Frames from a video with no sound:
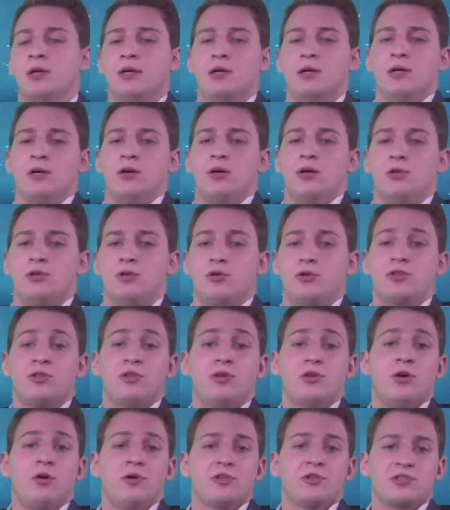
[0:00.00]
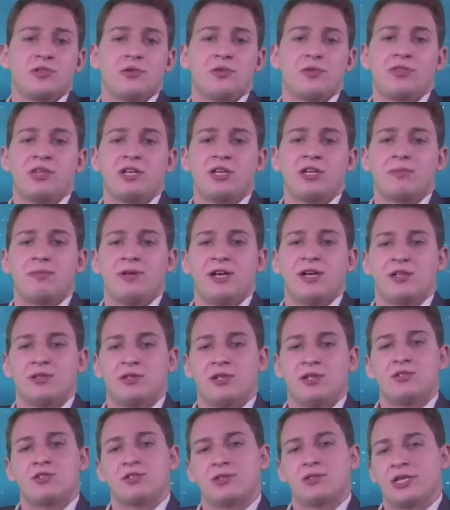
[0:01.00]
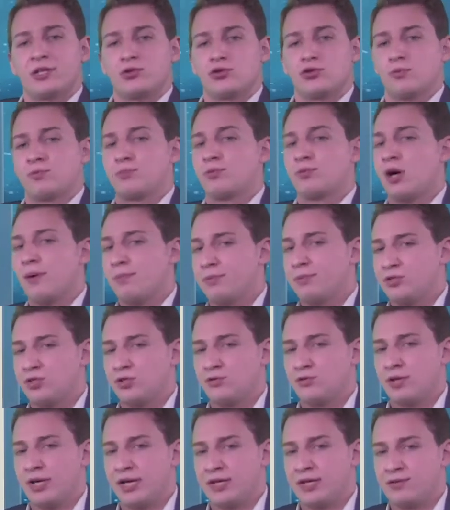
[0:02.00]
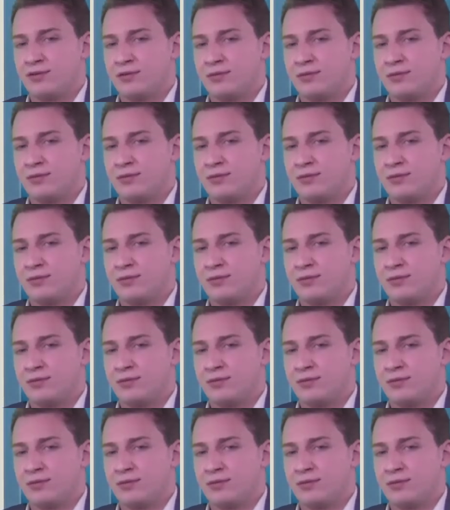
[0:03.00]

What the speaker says: You can also think about intellectual property rights.